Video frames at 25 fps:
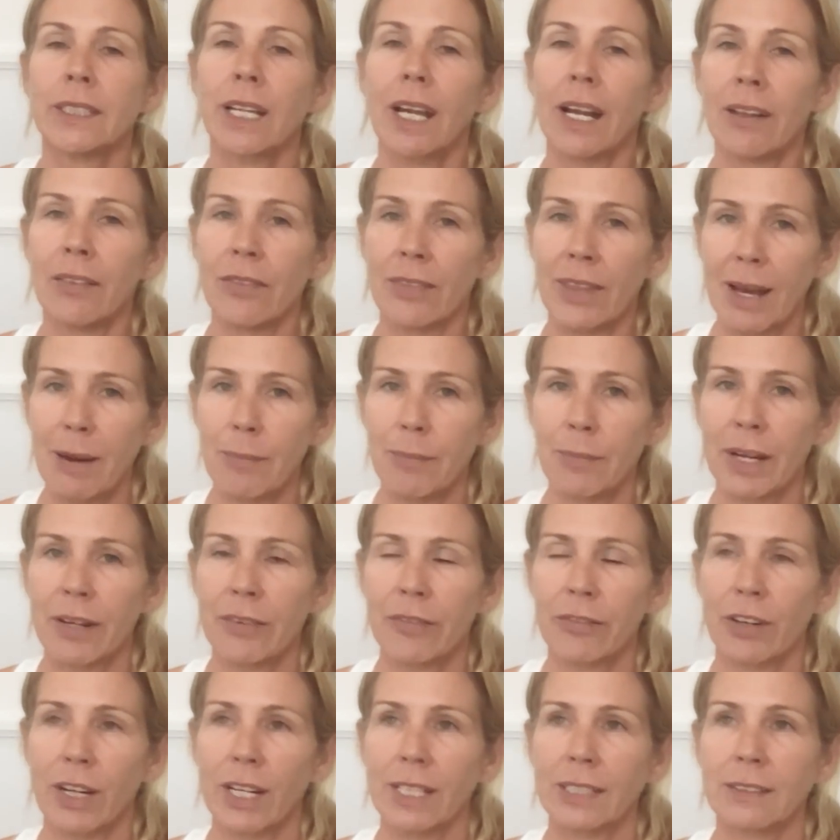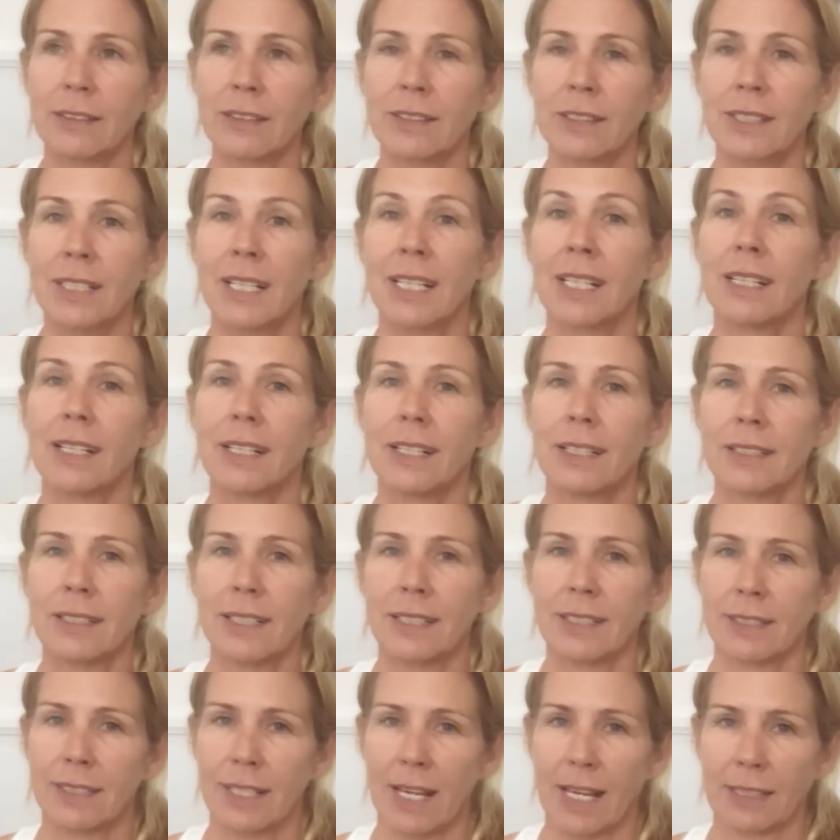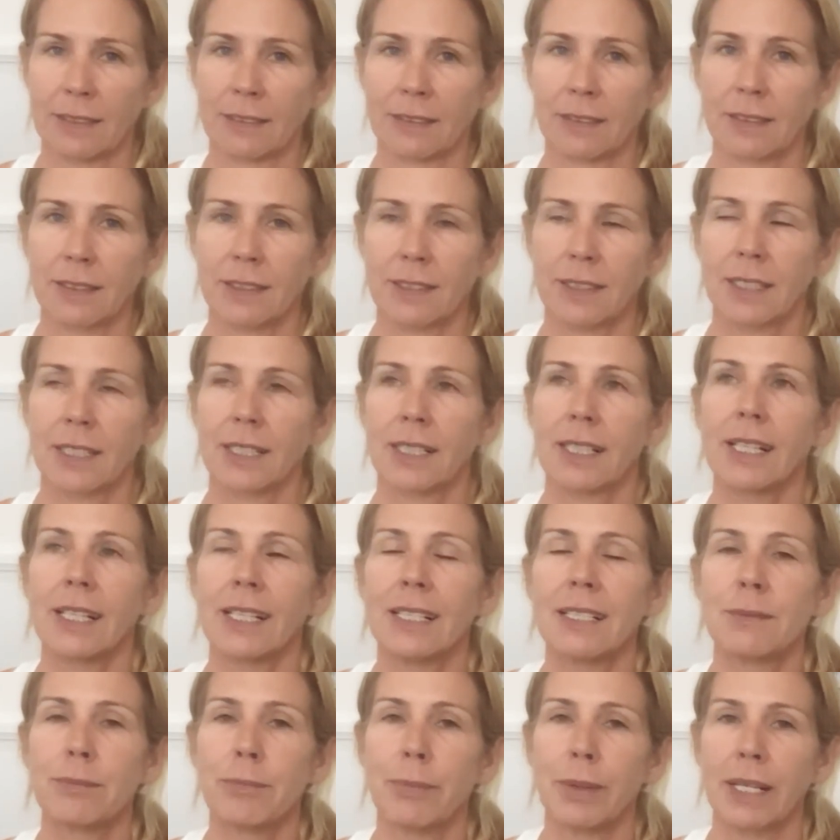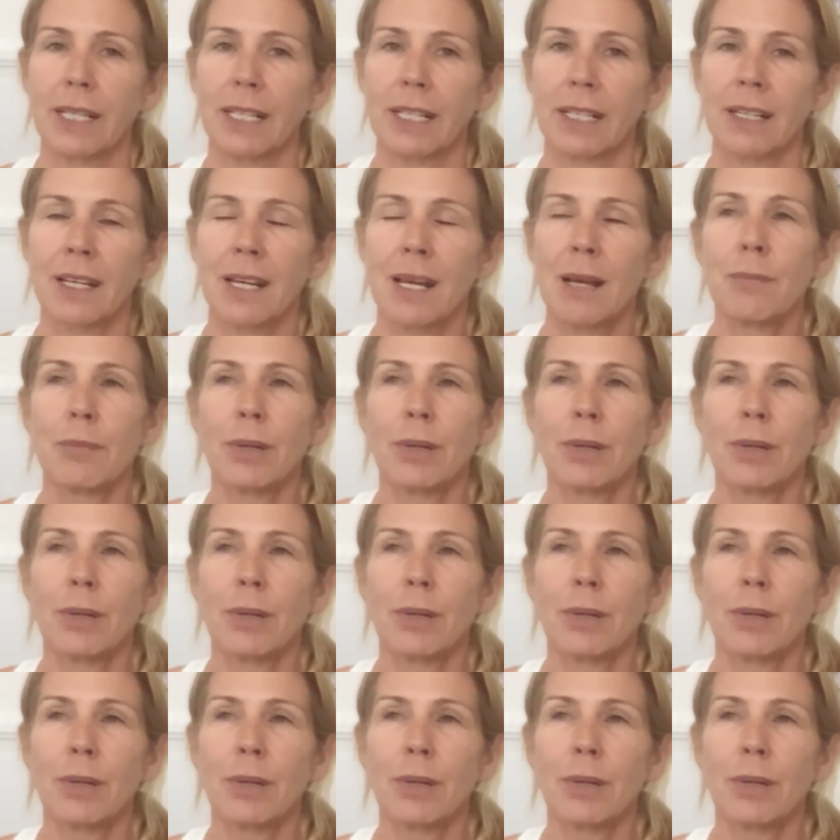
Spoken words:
And that, my friends, is intense, is big.